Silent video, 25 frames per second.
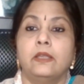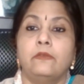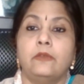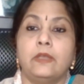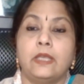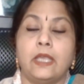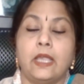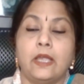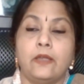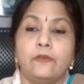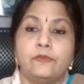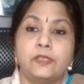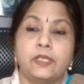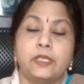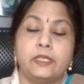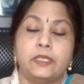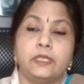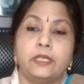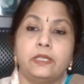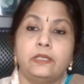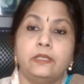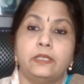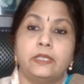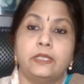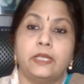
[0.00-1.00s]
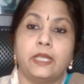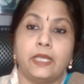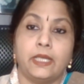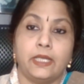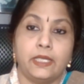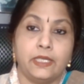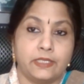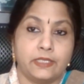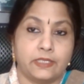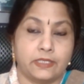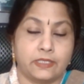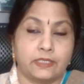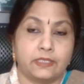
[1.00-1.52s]
we have certain
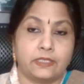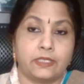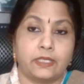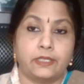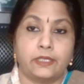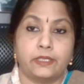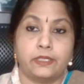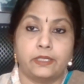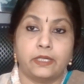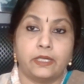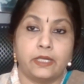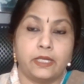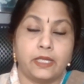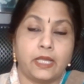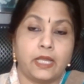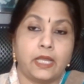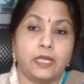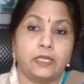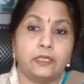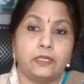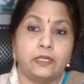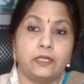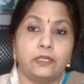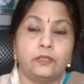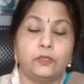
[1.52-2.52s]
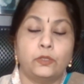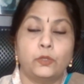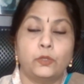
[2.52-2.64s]
days that are dedicated